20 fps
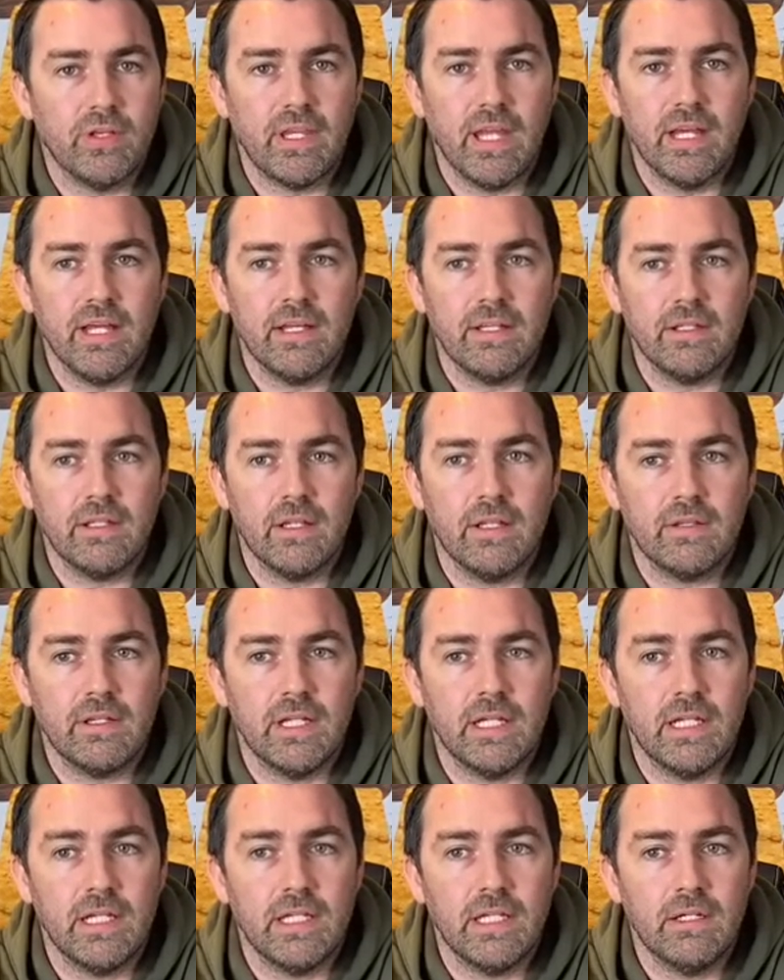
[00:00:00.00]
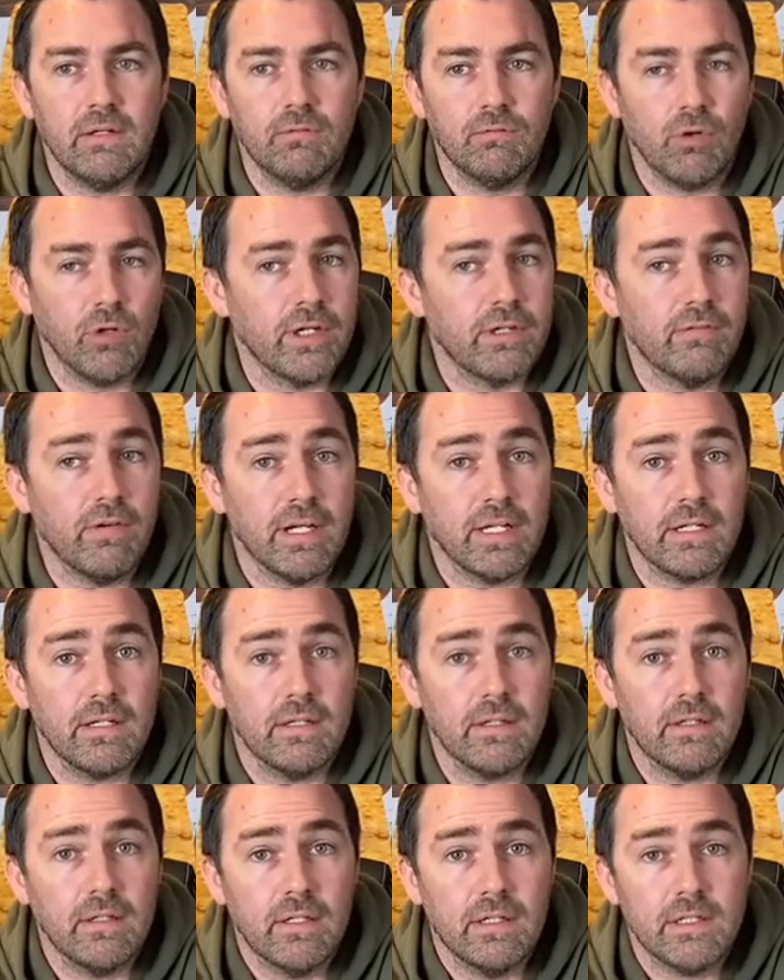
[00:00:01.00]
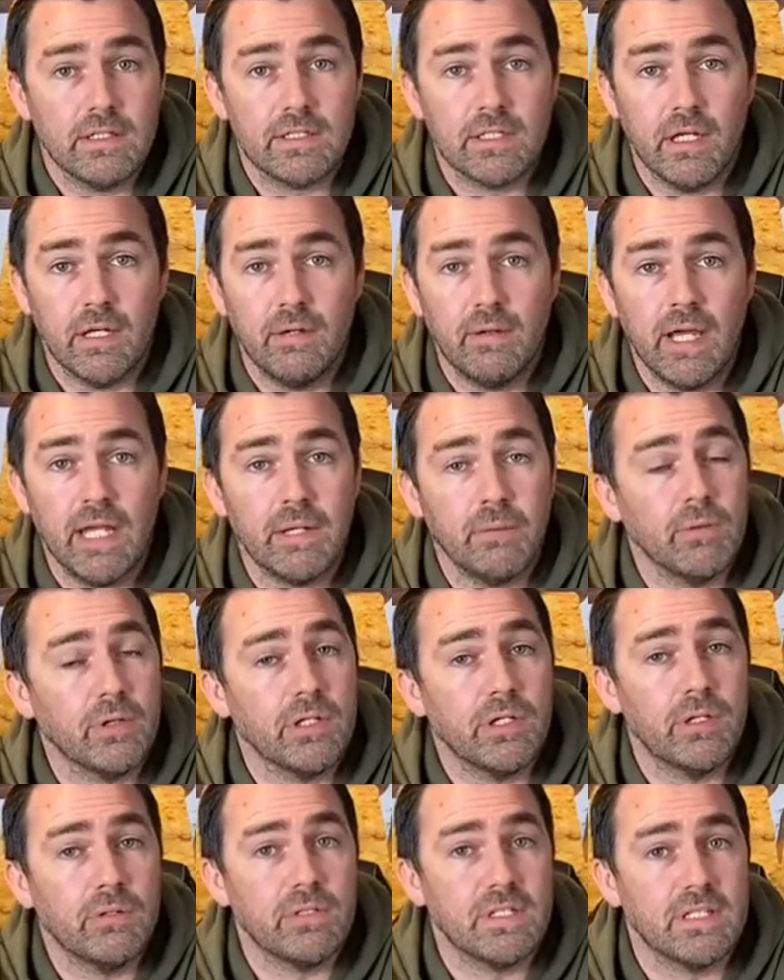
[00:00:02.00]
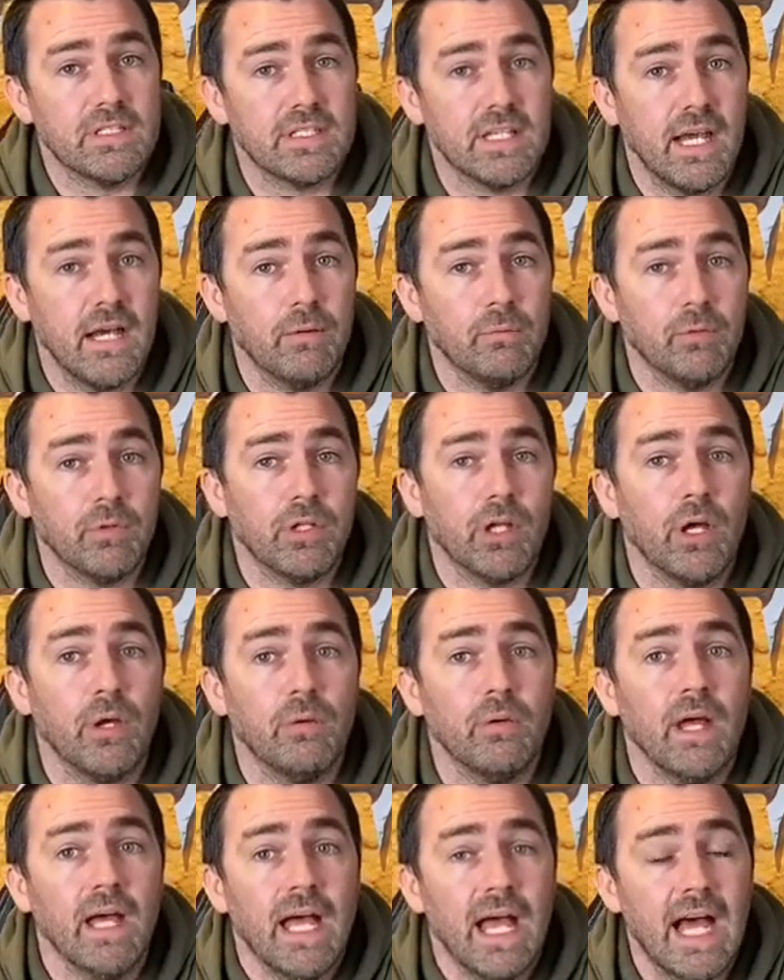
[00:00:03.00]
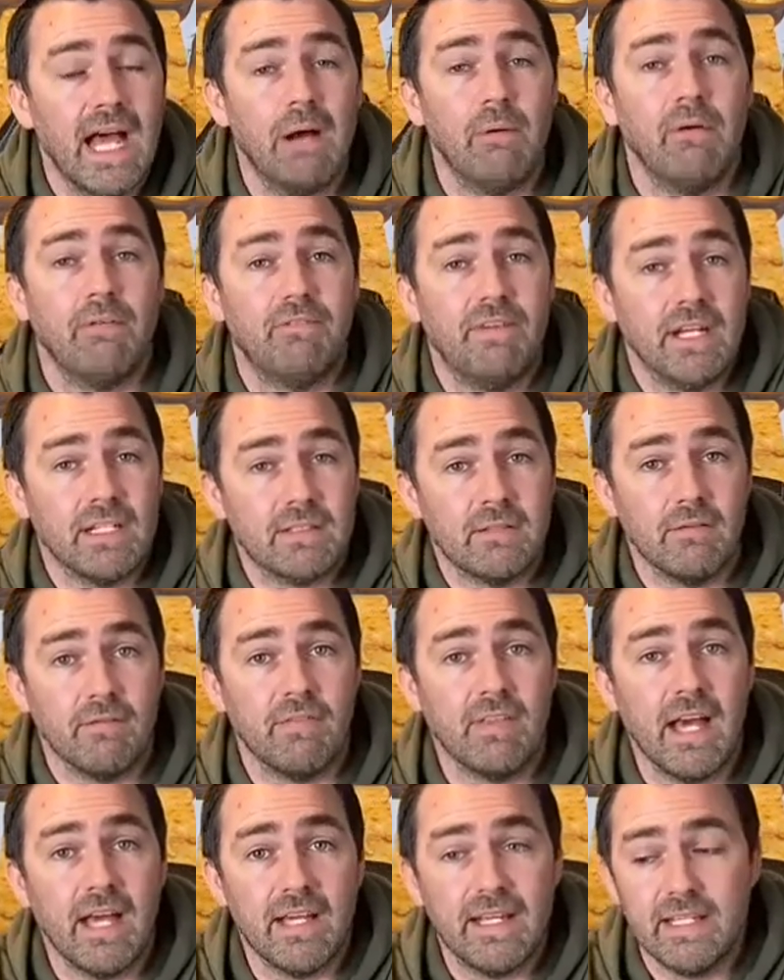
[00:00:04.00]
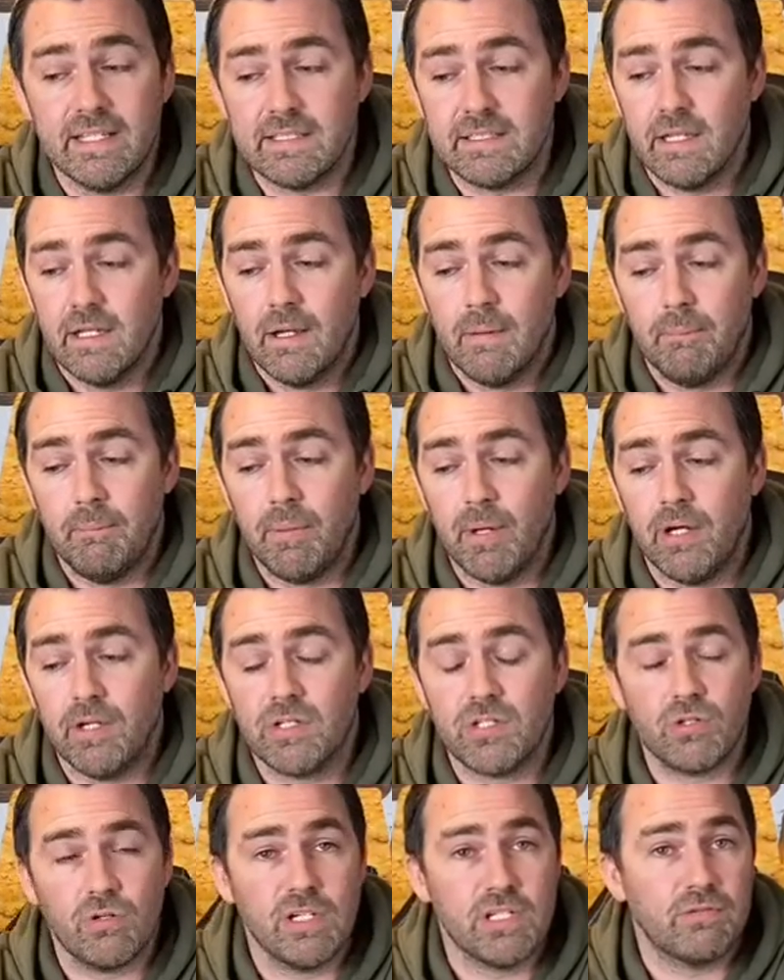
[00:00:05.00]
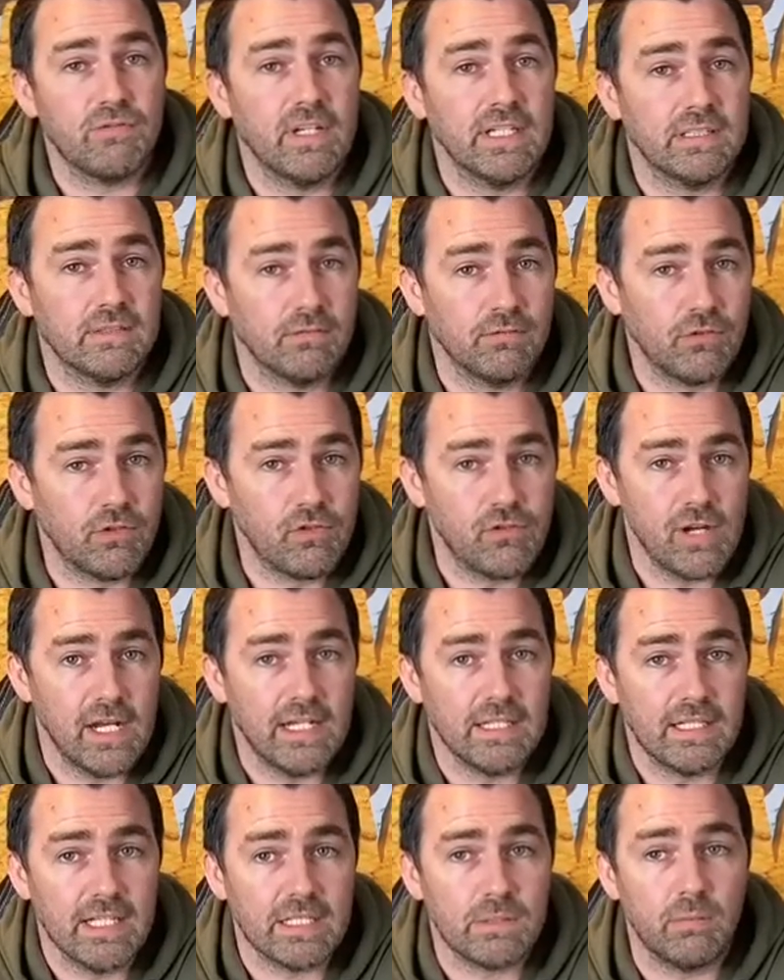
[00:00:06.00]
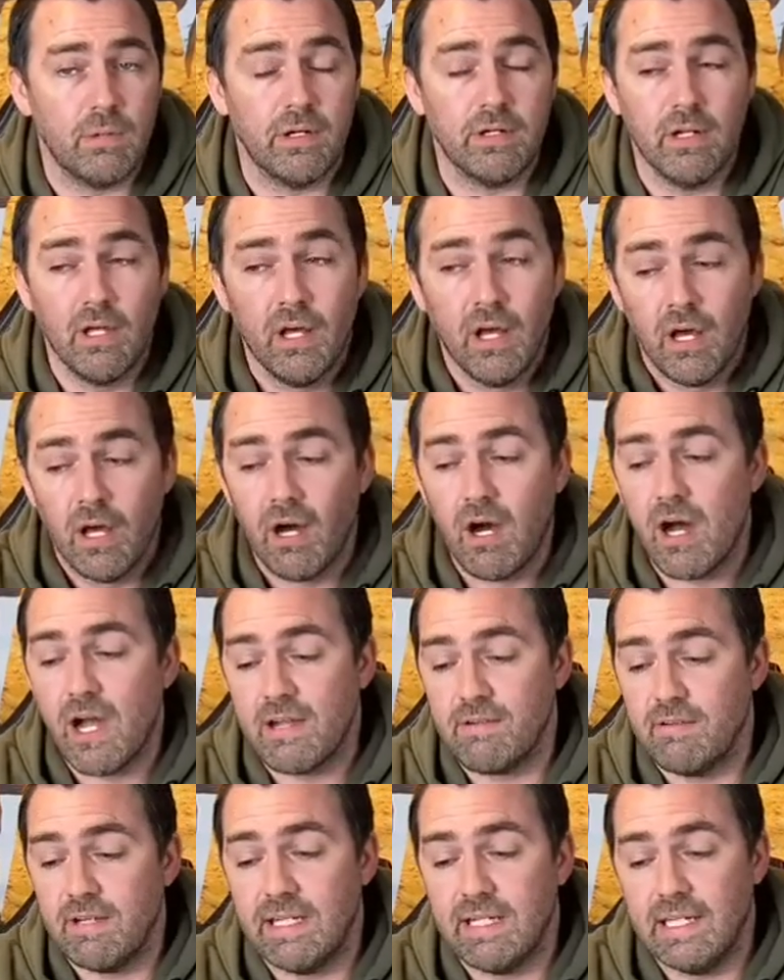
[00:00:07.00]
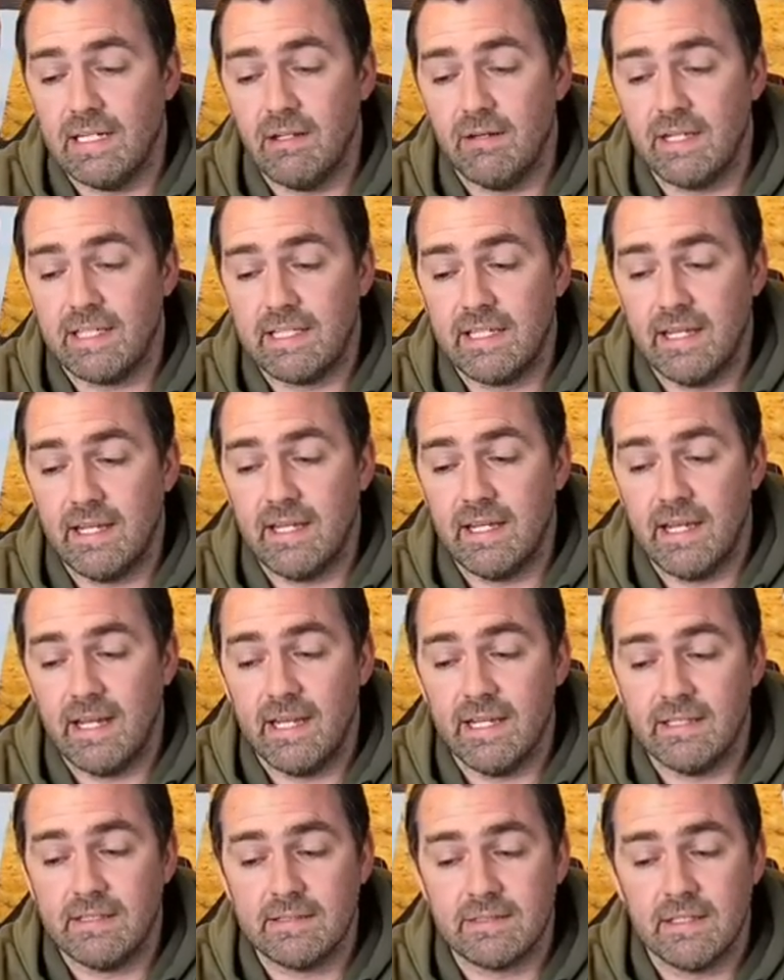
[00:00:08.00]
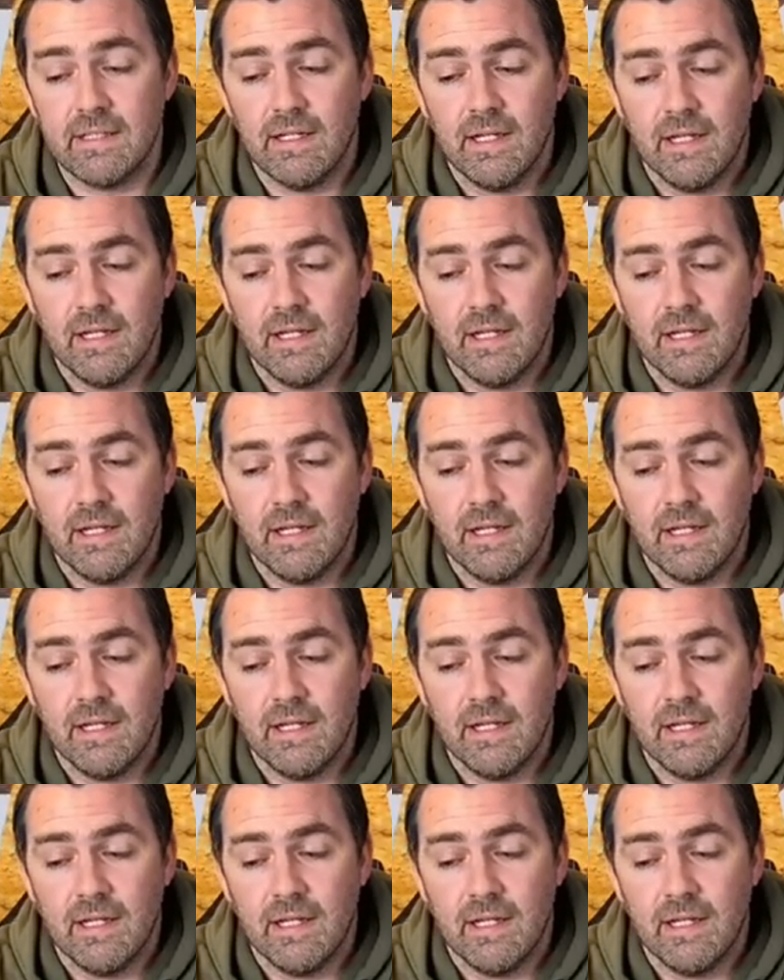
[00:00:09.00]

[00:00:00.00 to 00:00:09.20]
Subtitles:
than the Ronnie rig. So anyone who uses that will know how effective that is. But Choice Rigs have created this one. I really like it, and